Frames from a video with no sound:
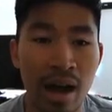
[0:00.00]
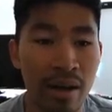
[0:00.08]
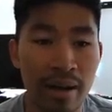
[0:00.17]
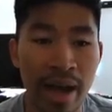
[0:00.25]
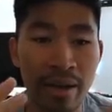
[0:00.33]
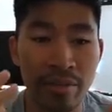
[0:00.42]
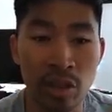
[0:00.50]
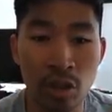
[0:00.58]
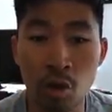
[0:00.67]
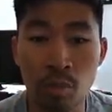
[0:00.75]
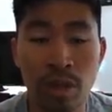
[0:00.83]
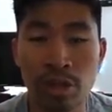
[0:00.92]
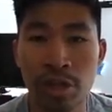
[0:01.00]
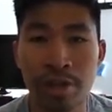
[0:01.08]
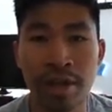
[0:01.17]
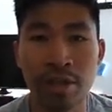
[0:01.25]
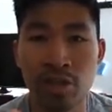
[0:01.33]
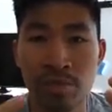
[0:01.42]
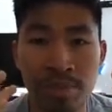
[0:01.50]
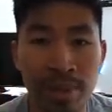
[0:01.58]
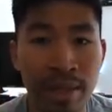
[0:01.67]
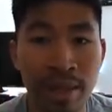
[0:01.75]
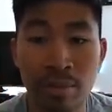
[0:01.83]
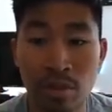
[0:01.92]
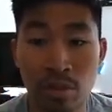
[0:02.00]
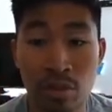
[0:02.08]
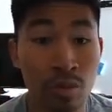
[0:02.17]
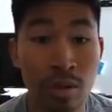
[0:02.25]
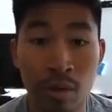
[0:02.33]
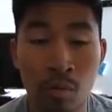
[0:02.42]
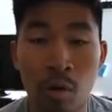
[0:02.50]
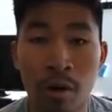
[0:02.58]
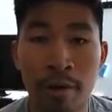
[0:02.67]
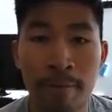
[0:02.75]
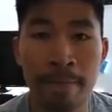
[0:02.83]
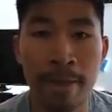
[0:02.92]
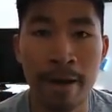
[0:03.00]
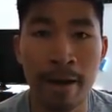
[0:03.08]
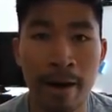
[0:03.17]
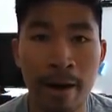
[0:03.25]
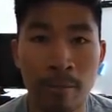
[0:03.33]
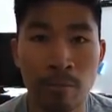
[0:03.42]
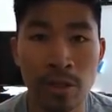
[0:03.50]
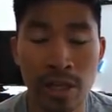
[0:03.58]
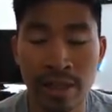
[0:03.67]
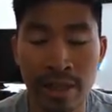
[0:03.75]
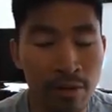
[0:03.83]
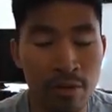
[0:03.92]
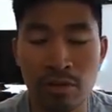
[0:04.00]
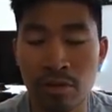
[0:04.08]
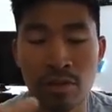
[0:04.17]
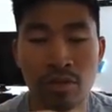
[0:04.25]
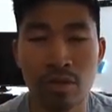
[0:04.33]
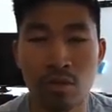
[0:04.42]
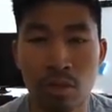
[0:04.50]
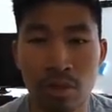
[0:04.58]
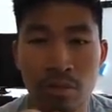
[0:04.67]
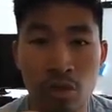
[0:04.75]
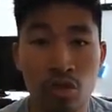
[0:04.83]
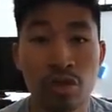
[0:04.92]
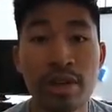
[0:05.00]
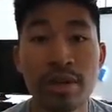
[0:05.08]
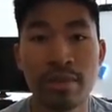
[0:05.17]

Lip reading: having no budget and just being able to do what I want, which I never would have dreamed